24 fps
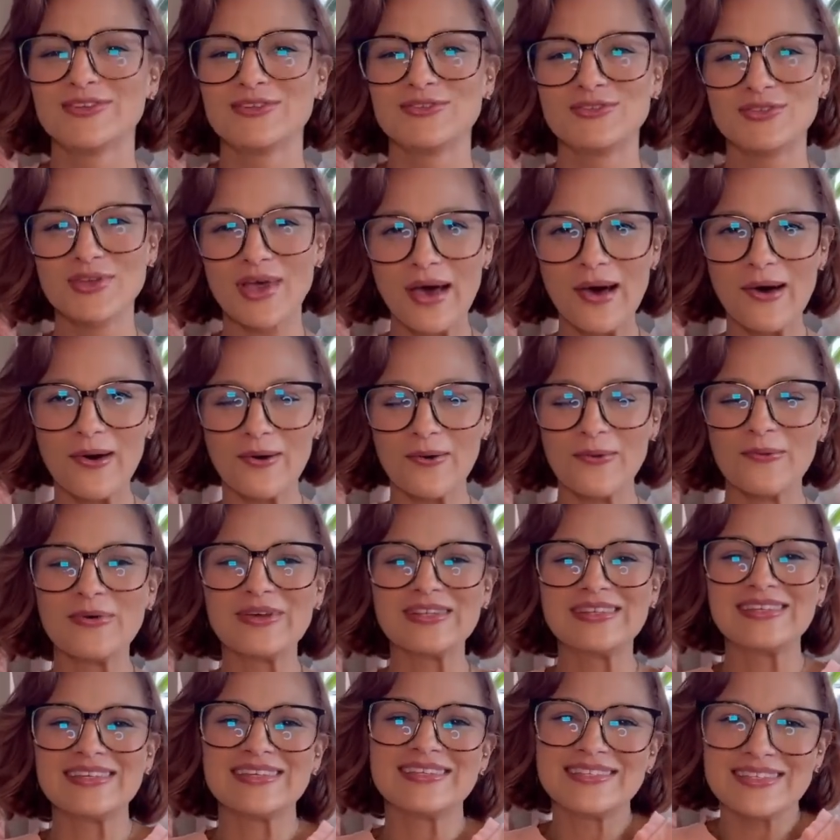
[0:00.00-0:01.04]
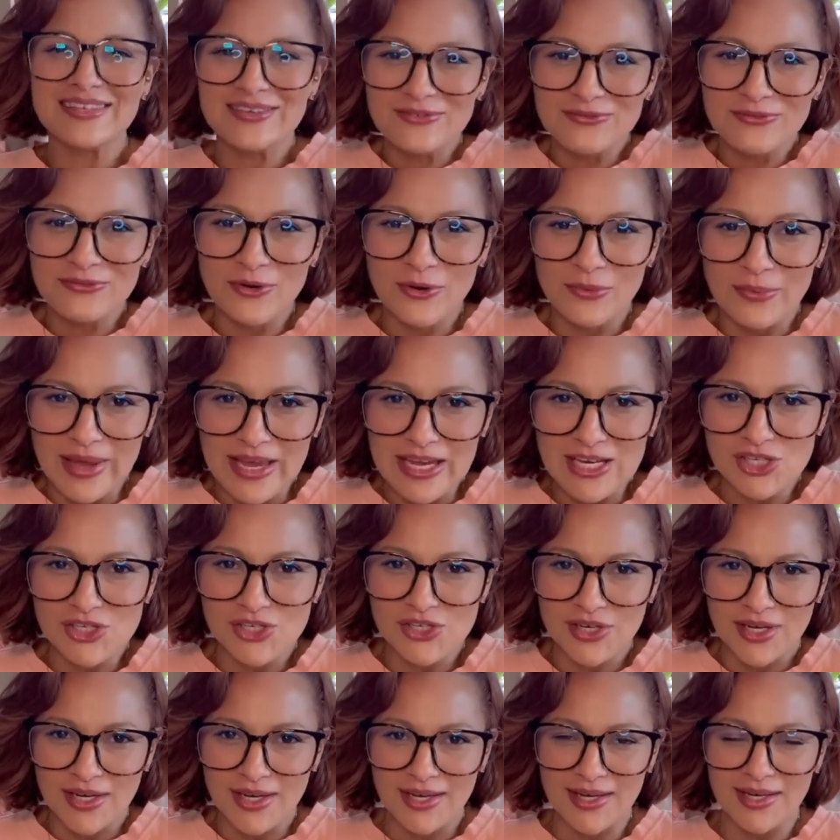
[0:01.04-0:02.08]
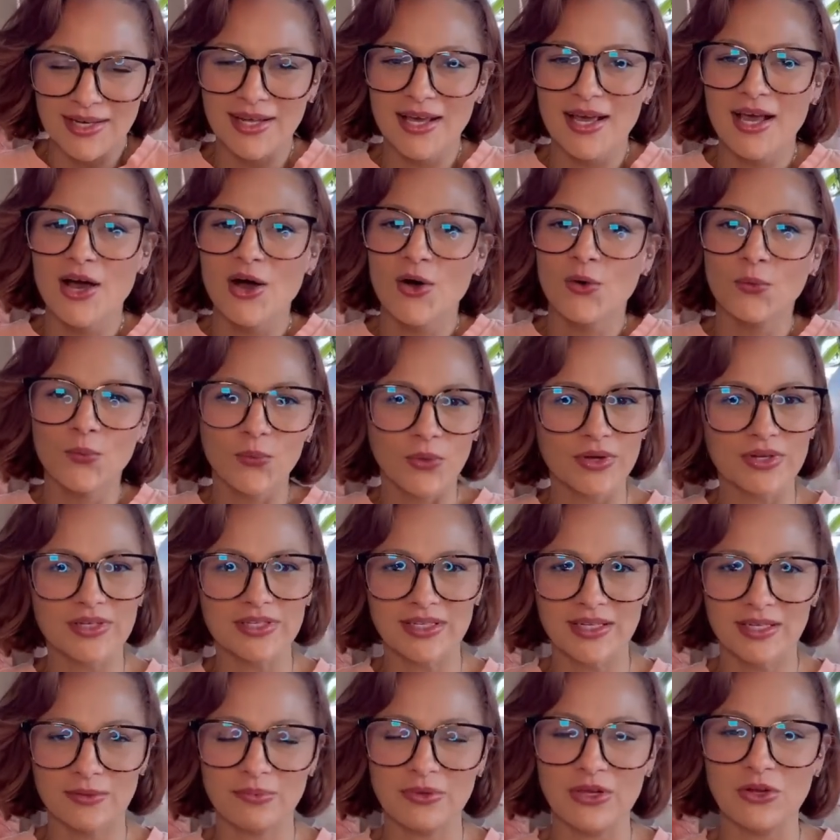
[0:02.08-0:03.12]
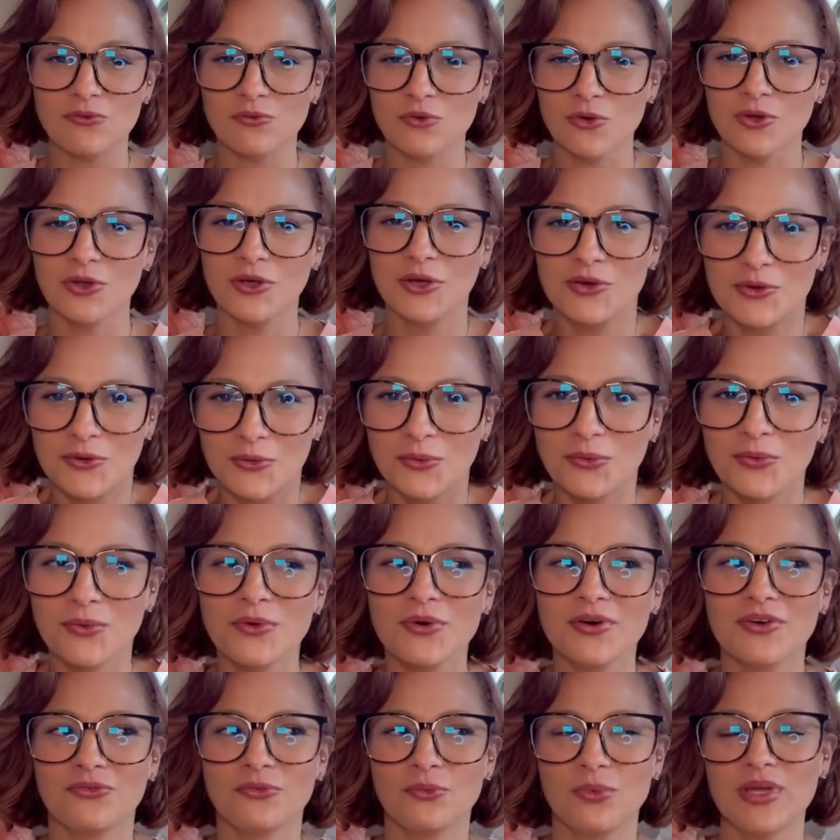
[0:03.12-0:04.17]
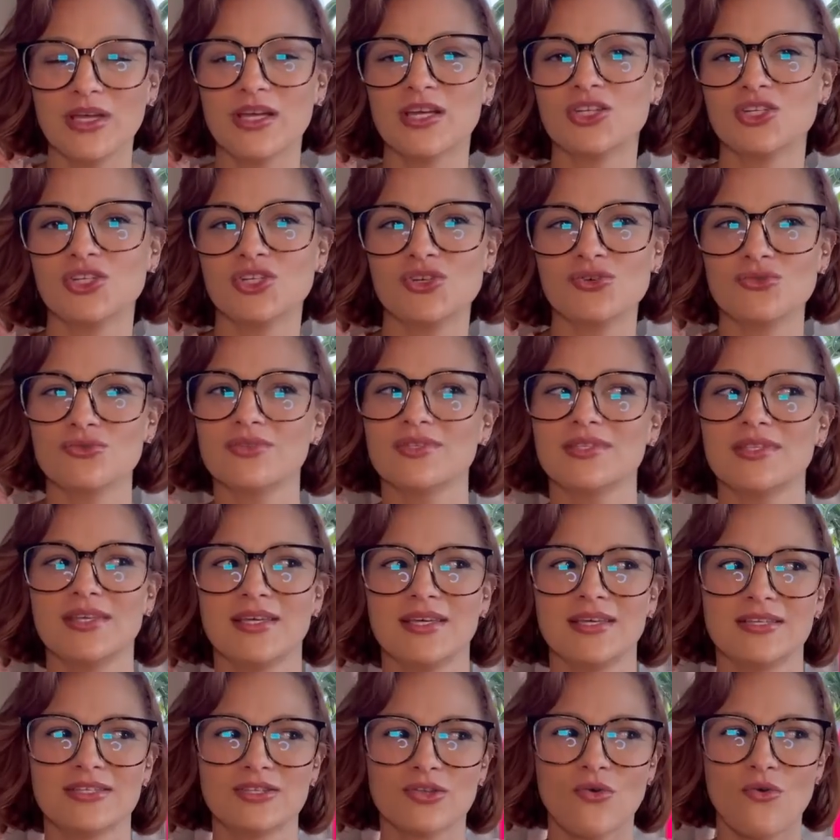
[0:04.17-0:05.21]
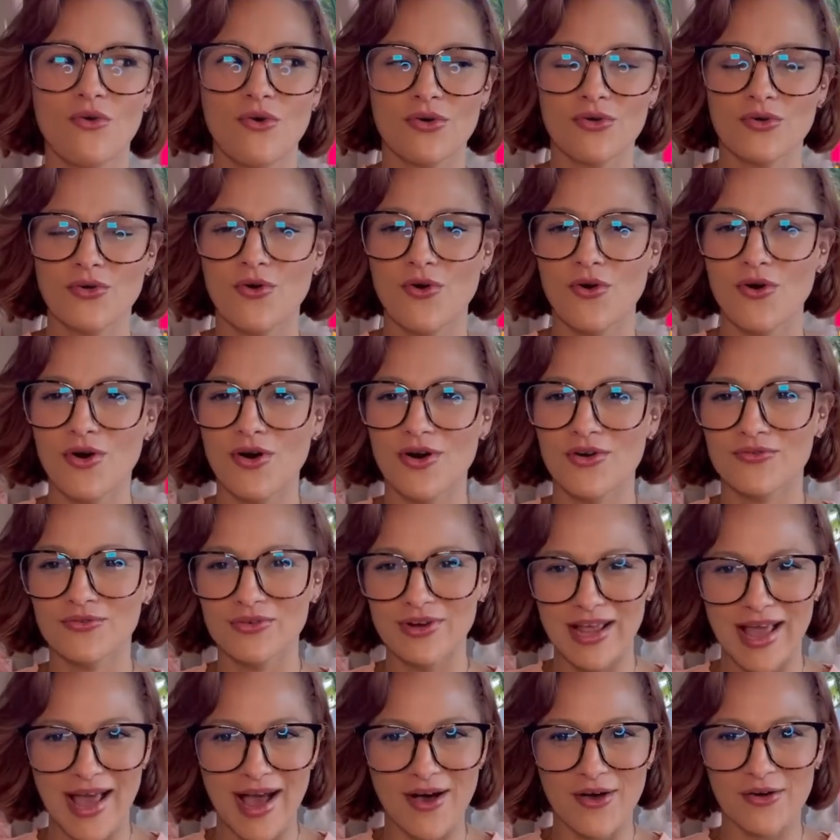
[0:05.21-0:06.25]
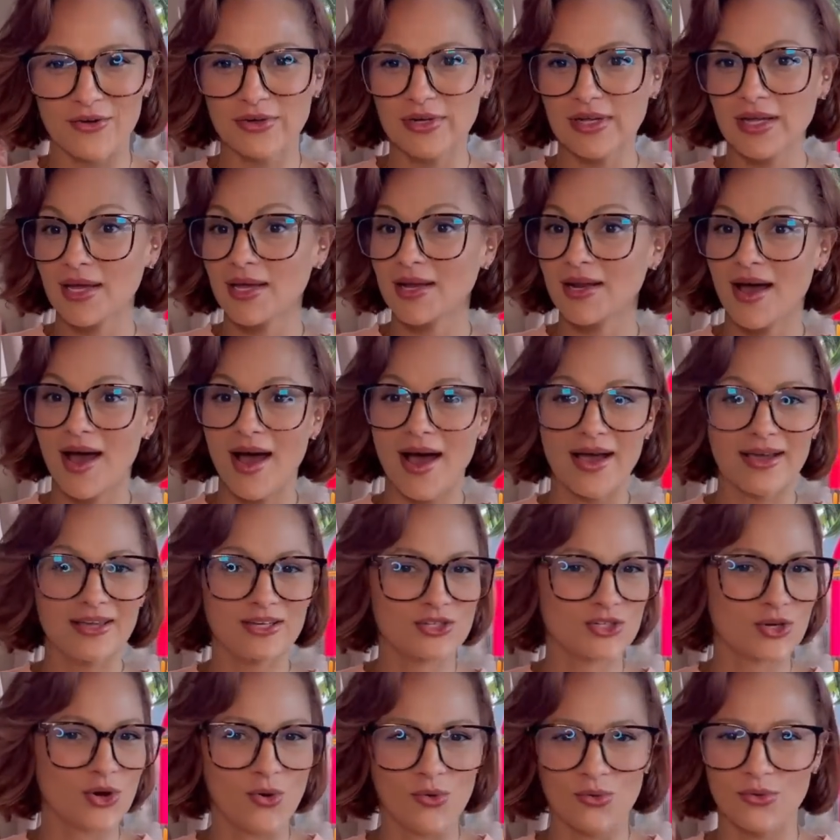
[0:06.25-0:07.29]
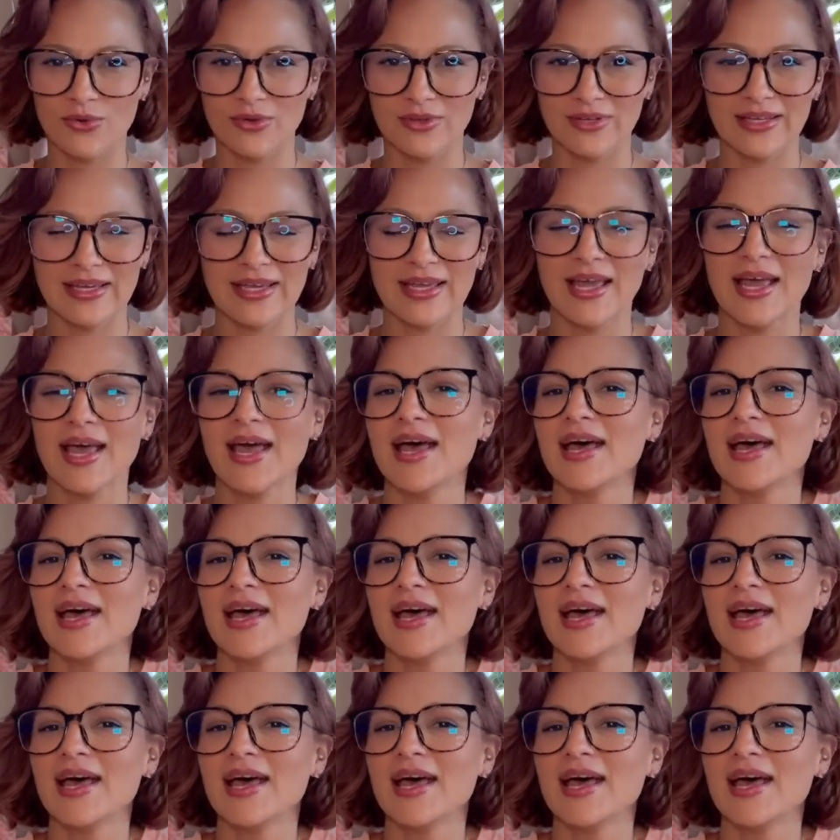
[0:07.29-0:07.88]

So with this information, wouldn't it be really cool if we could use this on our reality? And I totally